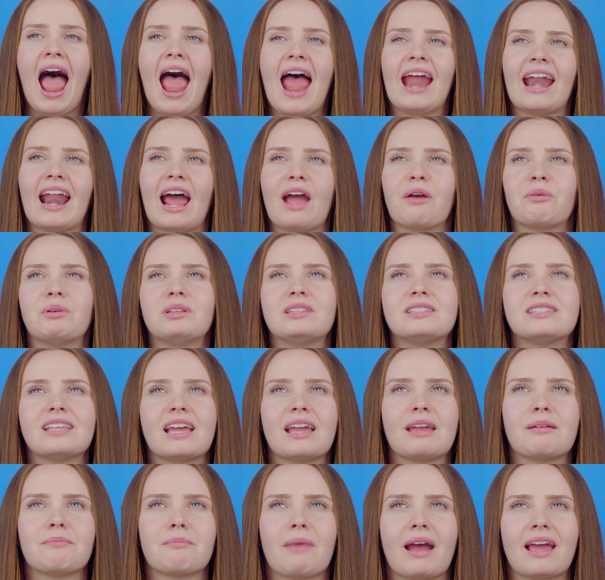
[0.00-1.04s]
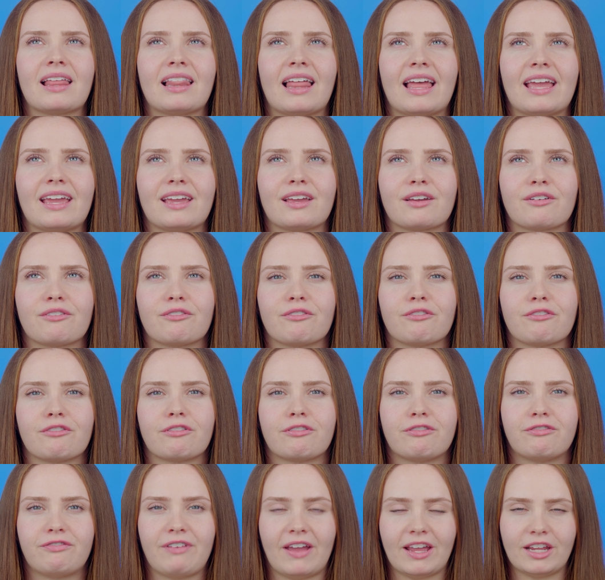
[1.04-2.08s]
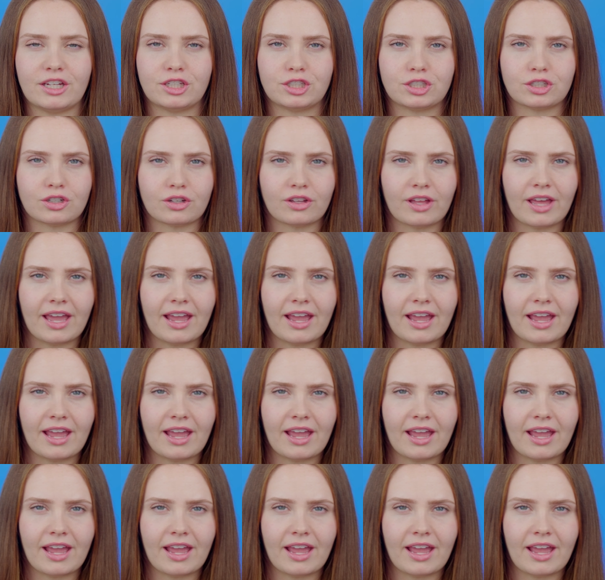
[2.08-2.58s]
And I would say my facial